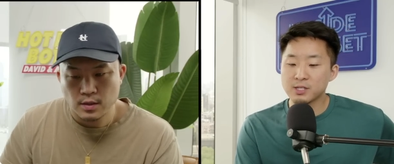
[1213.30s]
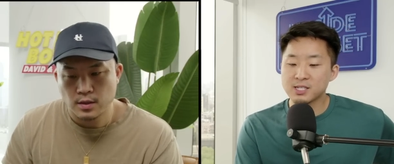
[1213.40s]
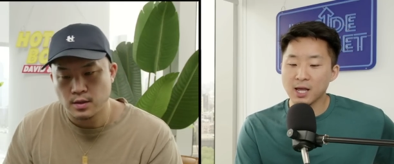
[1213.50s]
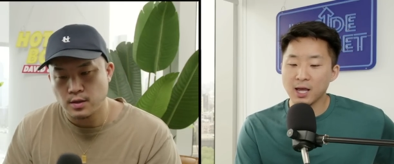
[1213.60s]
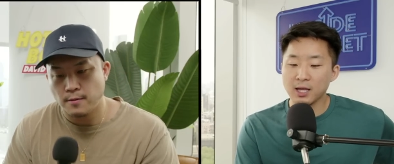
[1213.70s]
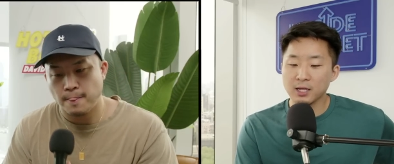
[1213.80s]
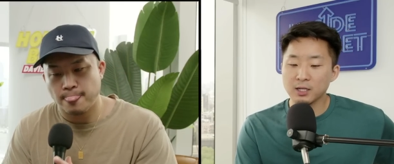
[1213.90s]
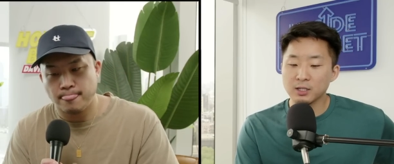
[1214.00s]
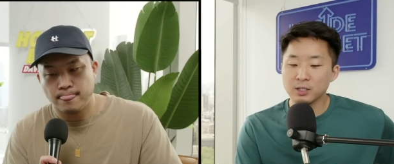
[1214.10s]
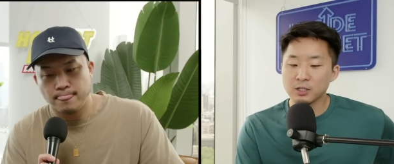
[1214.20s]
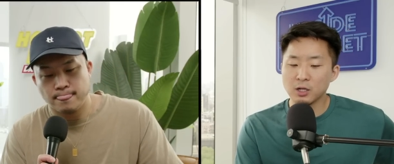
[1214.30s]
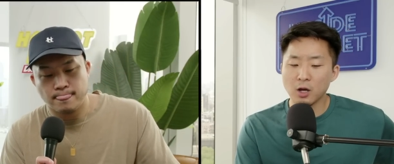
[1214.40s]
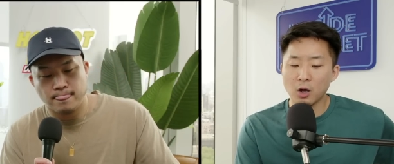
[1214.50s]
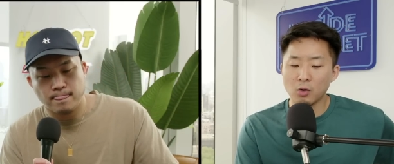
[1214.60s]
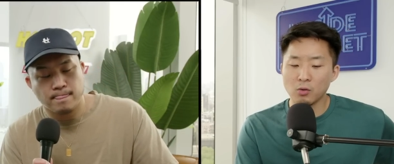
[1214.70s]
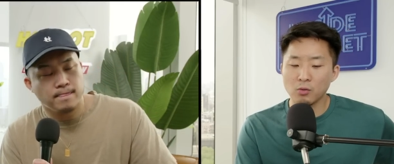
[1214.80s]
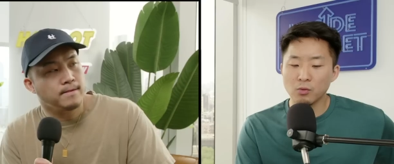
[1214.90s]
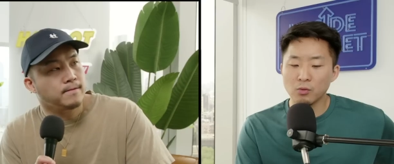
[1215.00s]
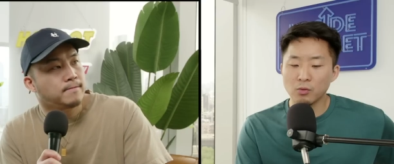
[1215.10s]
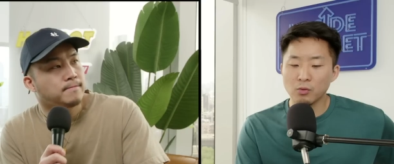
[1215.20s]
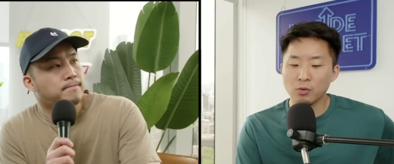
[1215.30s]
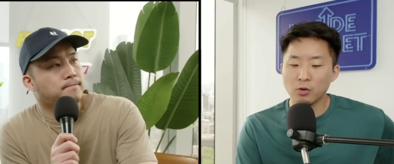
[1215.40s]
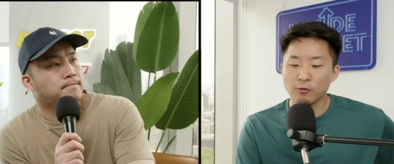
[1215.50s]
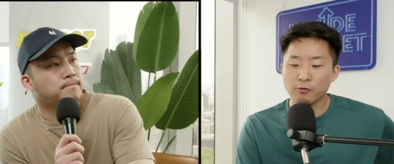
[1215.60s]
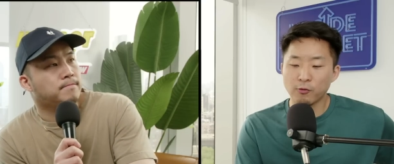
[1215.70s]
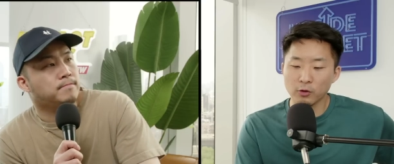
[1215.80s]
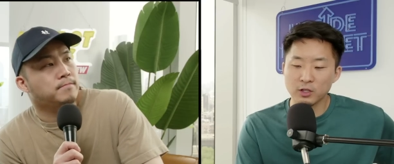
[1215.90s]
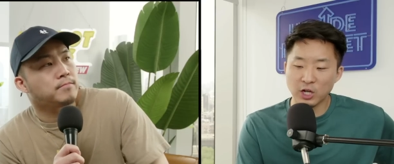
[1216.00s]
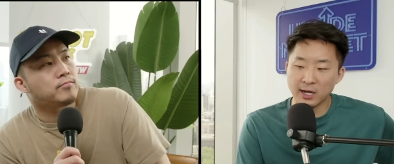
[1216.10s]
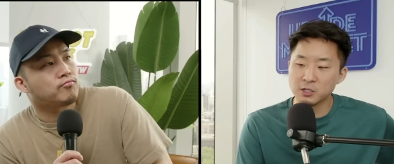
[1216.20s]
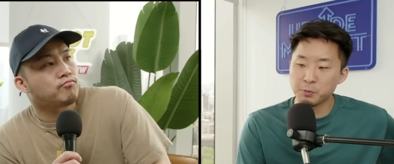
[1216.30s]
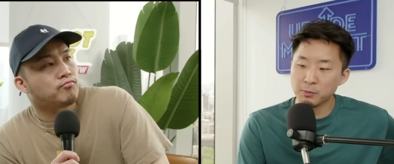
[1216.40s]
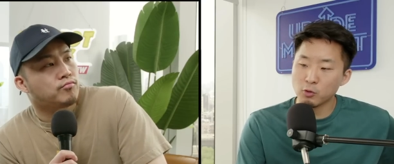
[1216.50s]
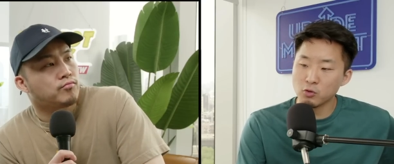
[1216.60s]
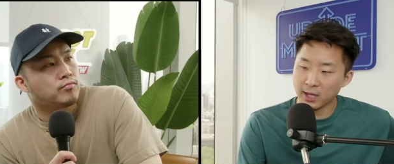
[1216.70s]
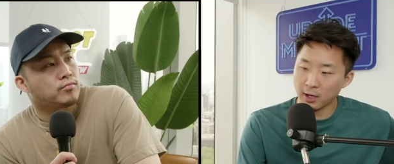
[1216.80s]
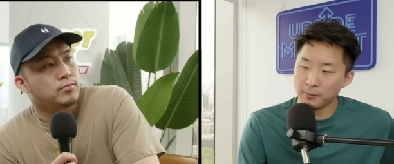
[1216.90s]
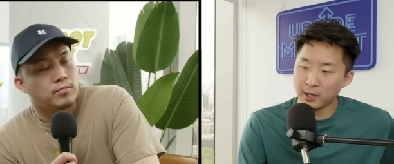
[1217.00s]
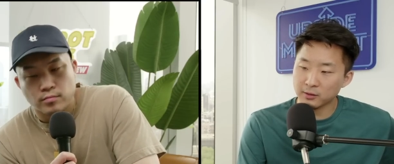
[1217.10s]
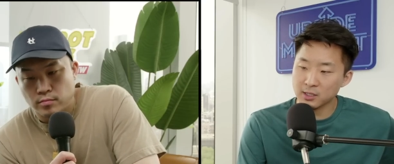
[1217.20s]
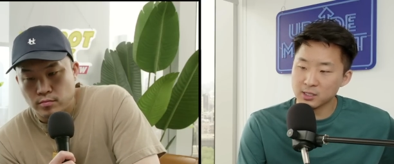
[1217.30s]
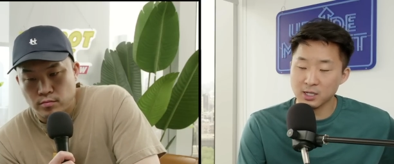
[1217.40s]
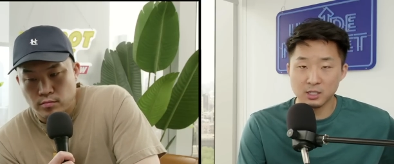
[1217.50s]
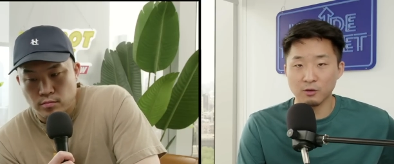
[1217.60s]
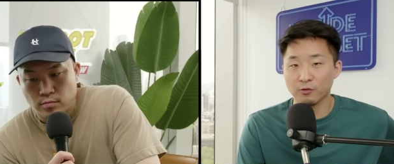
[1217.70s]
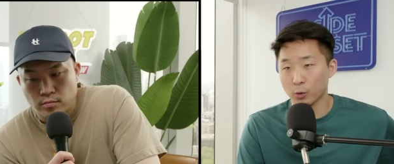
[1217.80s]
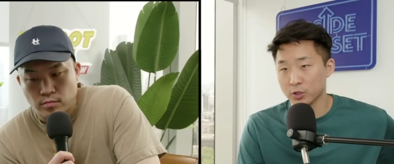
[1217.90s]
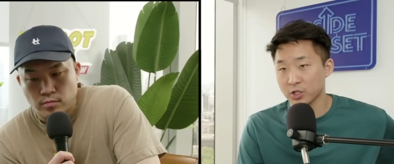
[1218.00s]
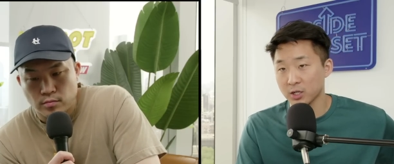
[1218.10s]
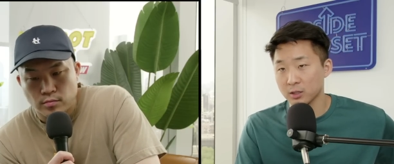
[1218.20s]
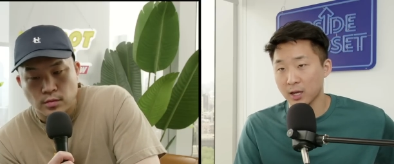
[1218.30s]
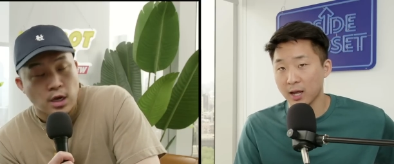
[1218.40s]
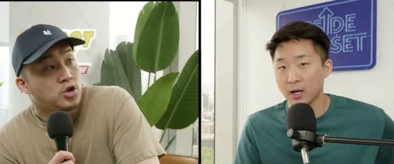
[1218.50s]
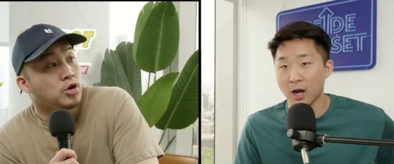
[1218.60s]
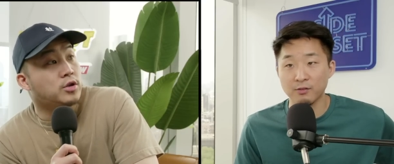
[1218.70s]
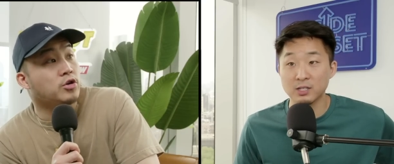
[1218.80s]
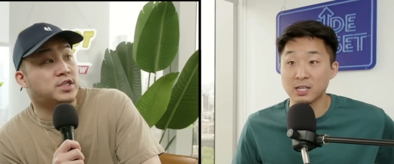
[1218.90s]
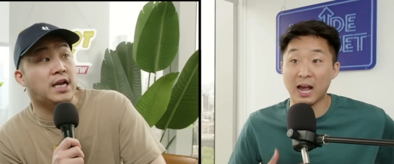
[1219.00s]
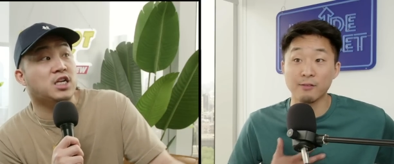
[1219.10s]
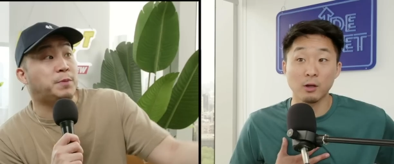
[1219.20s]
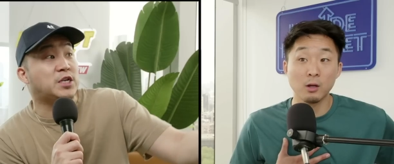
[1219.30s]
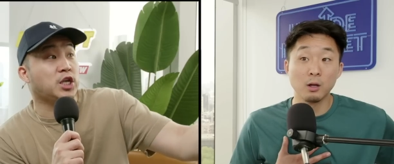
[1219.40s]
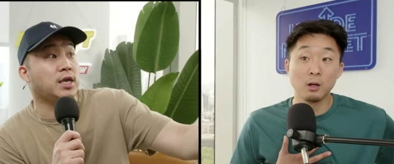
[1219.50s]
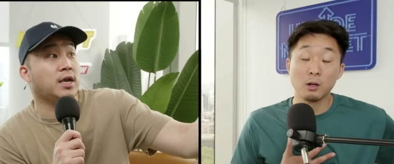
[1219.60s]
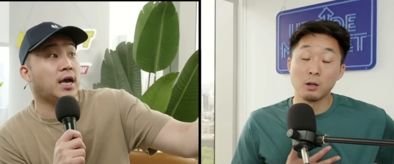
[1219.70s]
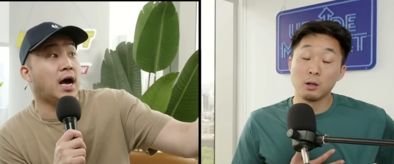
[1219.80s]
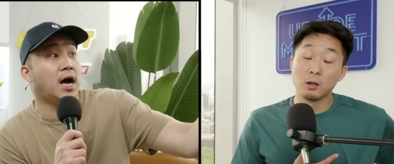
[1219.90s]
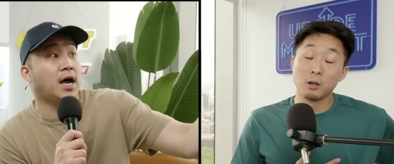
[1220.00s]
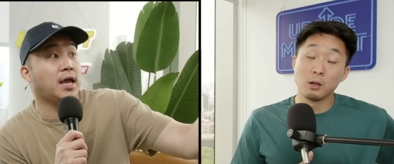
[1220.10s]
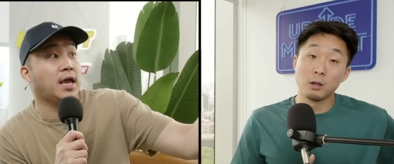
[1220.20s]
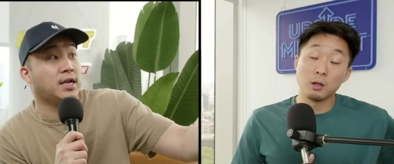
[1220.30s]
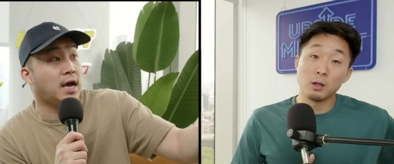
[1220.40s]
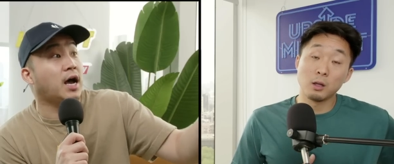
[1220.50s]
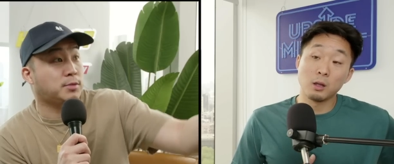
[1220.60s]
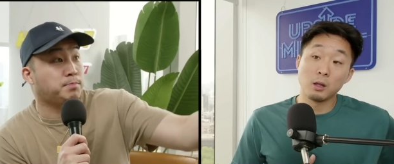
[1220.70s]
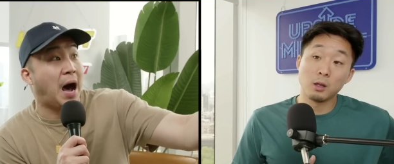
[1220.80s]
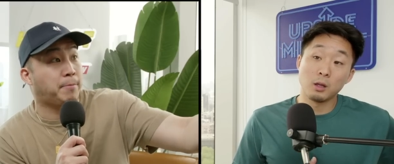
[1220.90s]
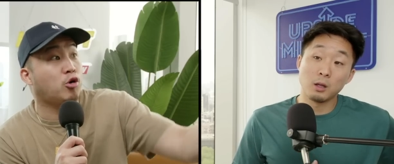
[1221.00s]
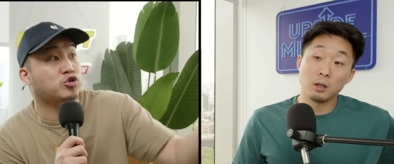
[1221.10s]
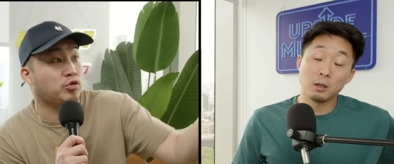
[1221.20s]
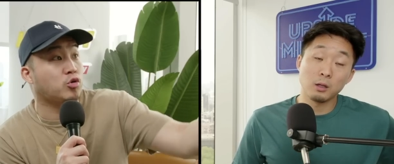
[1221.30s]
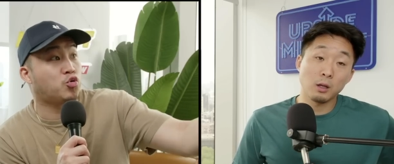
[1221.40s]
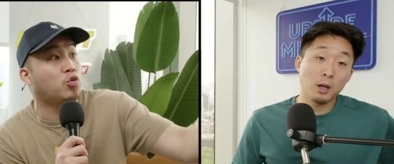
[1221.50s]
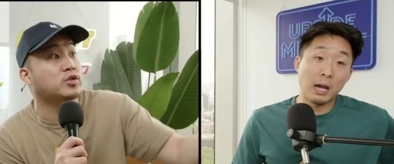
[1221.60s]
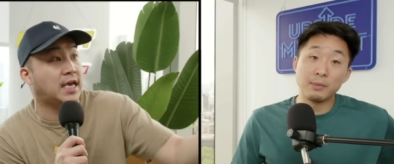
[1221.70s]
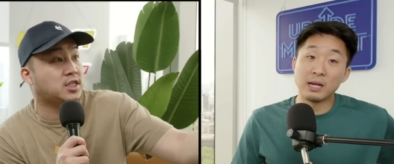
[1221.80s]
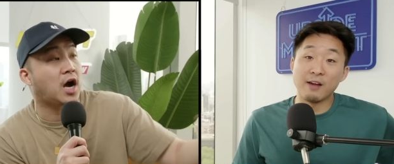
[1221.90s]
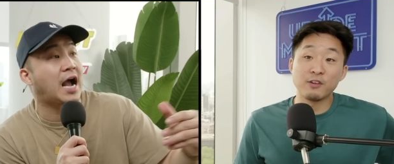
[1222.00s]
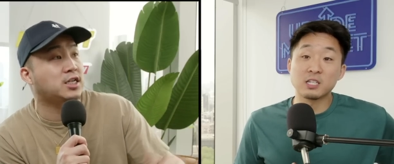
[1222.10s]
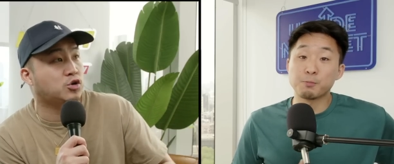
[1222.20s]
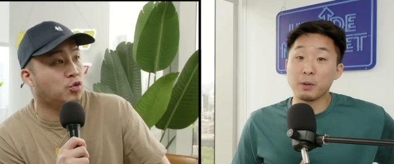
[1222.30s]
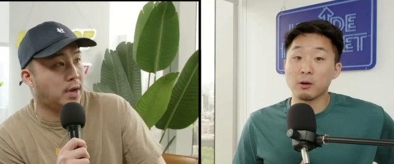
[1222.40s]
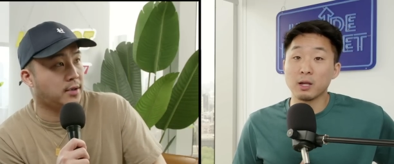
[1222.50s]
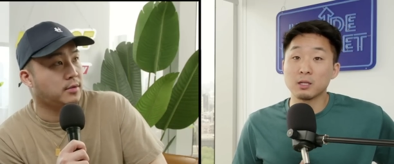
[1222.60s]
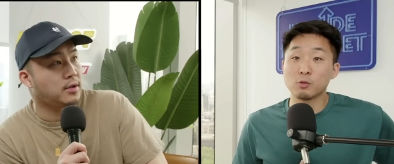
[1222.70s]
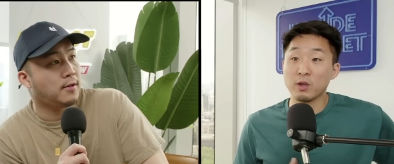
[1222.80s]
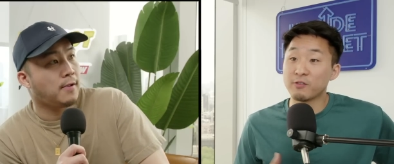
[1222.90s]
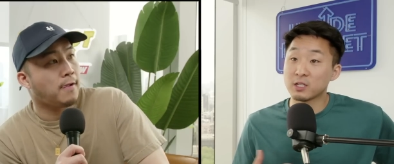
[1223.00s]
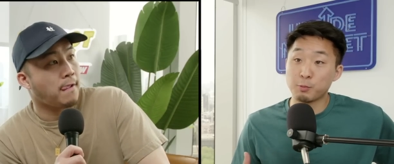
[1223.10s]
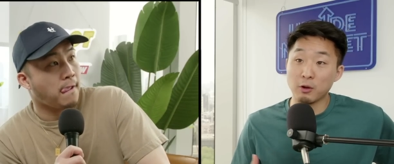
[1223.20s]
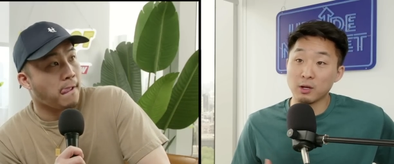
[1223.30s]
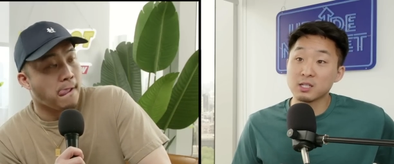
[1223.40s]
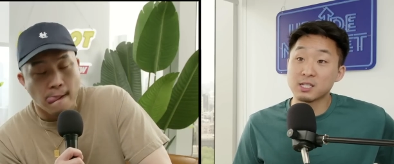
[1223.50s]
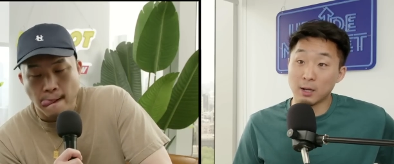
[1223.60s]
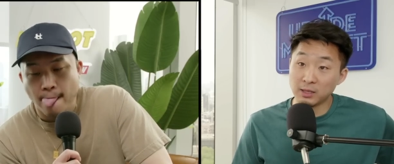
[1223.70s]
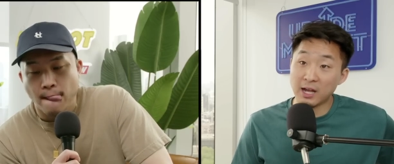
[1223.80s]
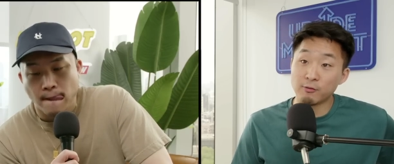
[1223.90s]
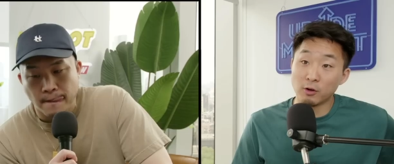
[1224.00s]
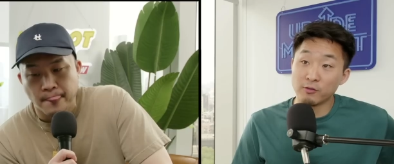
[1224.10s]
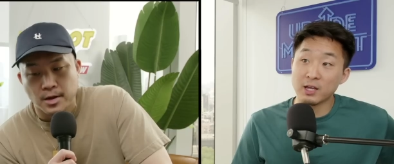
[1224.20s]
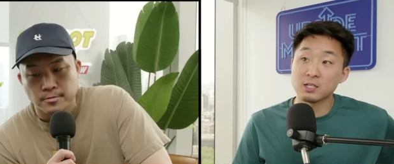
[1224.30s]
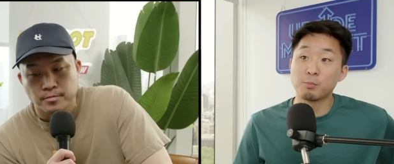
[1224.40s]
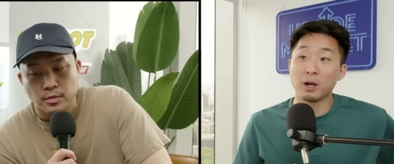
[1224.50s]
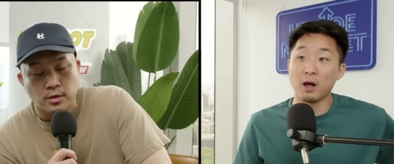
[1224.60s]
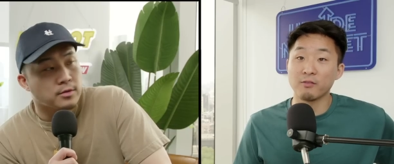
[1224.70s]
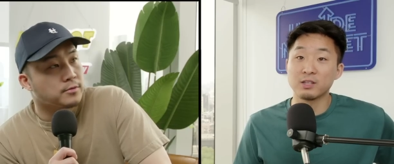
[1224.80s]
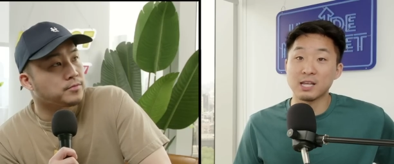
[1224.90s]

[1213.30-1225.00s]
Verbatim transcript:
Speaker 1: say, you know, for the Chinese people who care about this, it's unfortunate. And you, obviously, you're saying, I've,
Speaker 2: especially uh, in a pop cultural, cool yeah, I mean, TikTok I've high school way.
Speaker 1: We've experienced some level of this, but obviously,